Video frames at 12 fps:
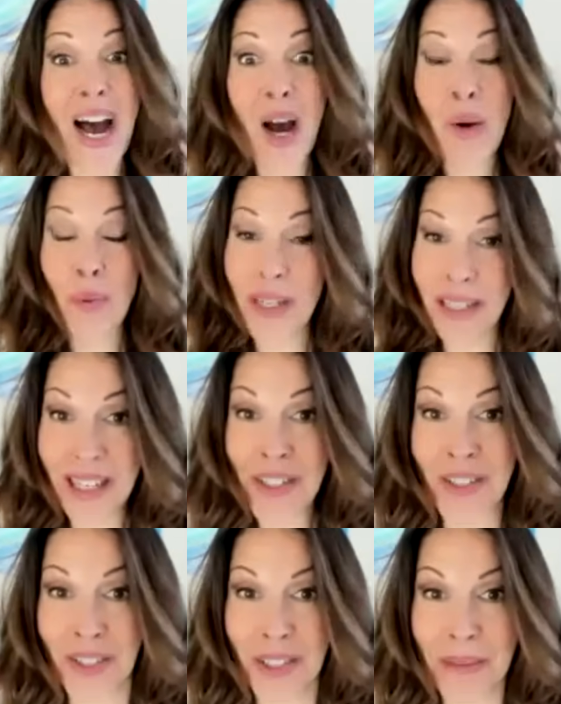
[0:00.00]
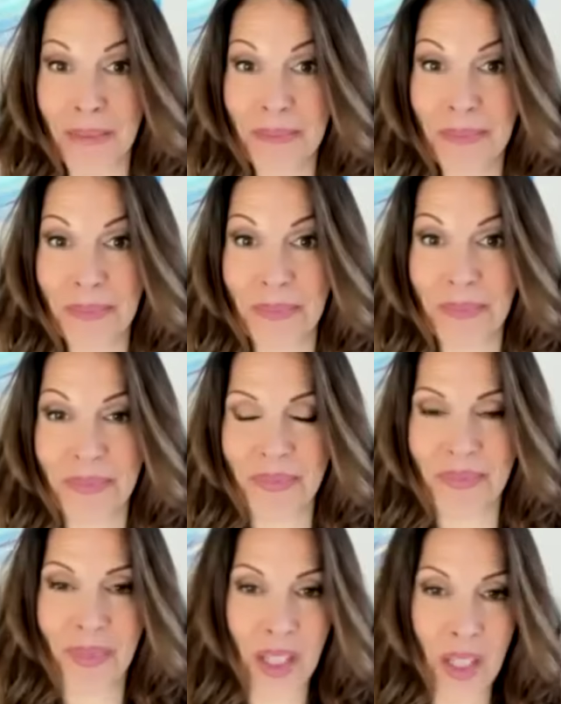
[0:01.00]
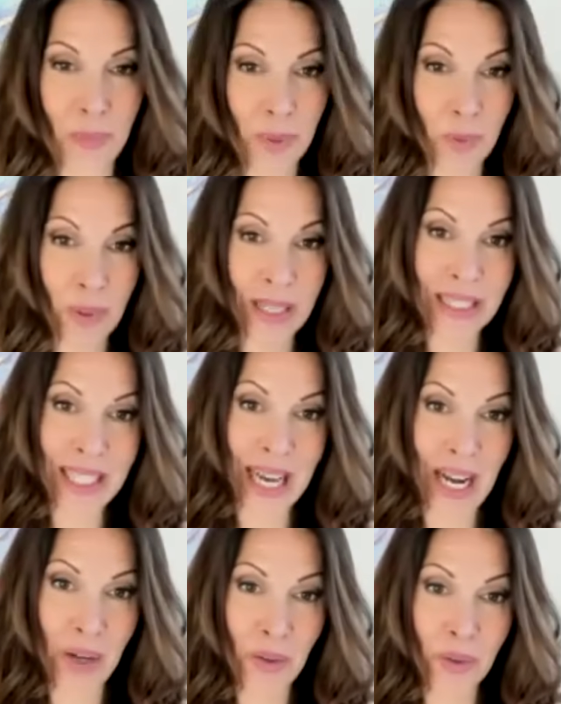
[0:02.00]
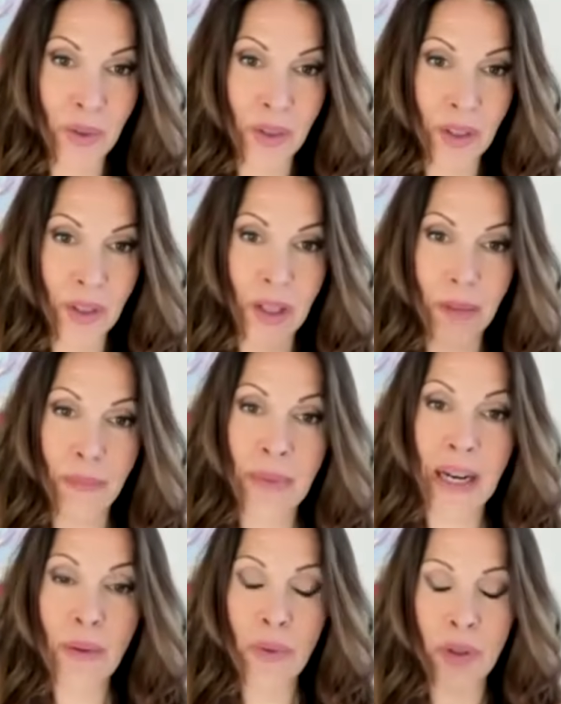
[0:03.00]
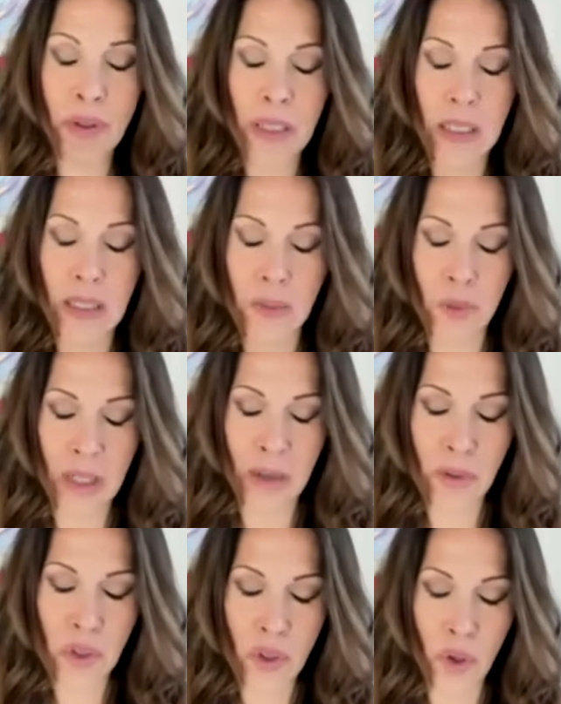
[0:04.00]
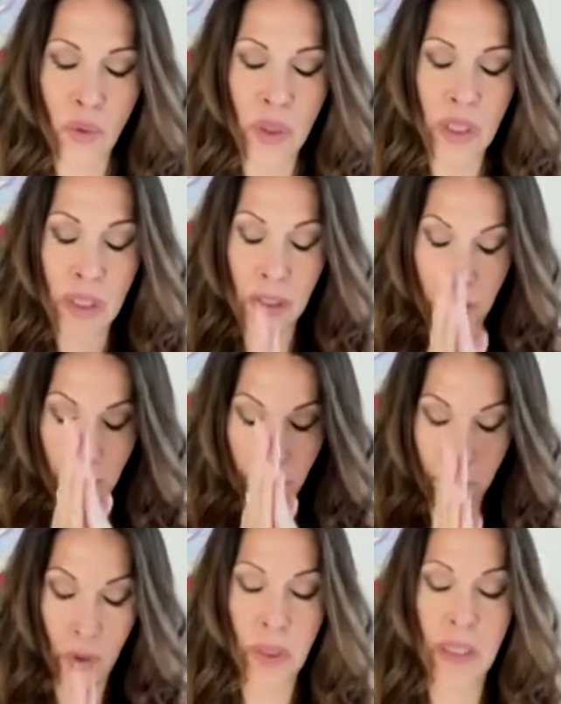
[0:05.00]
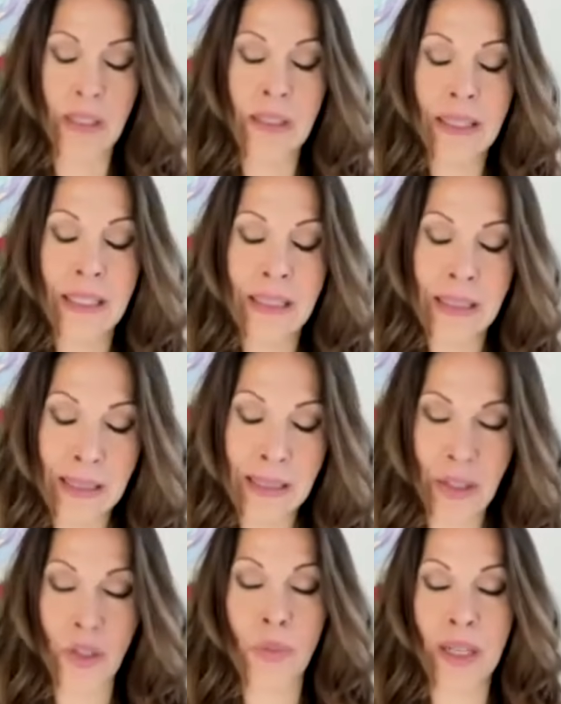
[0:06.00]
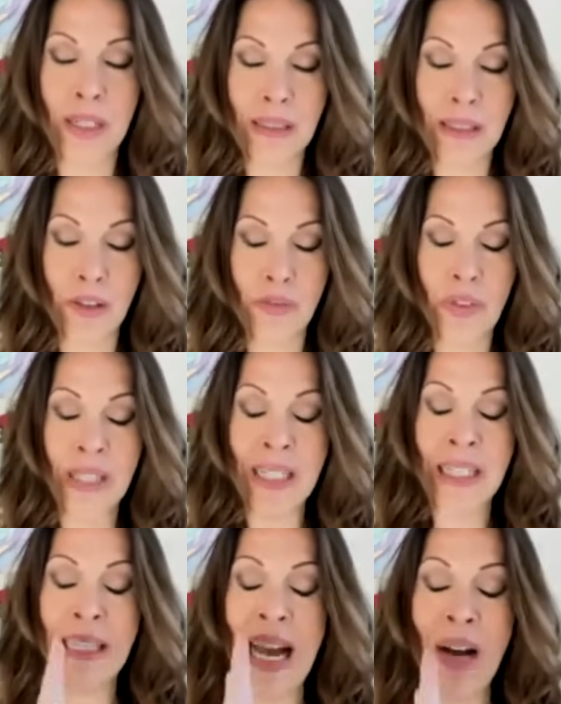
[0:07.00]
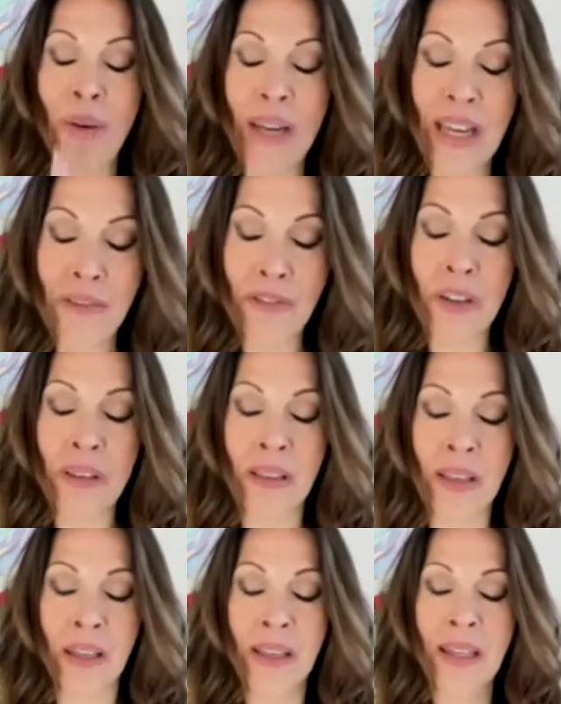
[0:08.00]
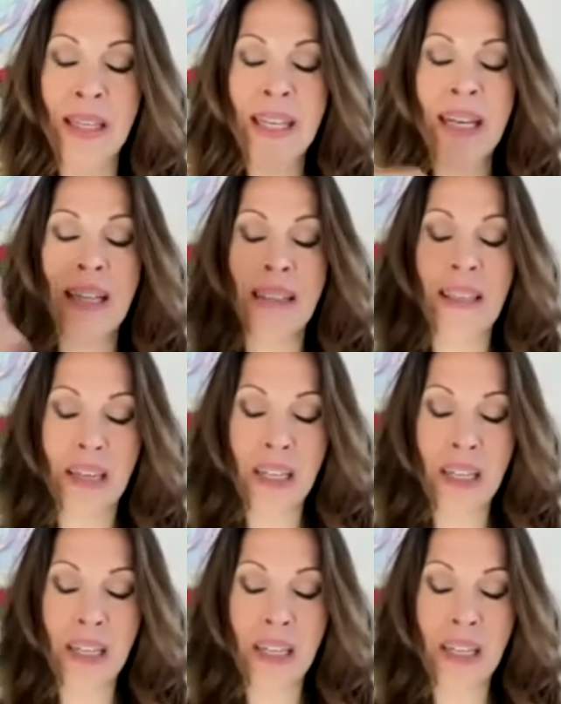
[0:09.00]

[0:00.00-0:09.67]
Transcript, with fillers: a relationship. But right now, my work and what I was shown is to focus and center myself and allow everything that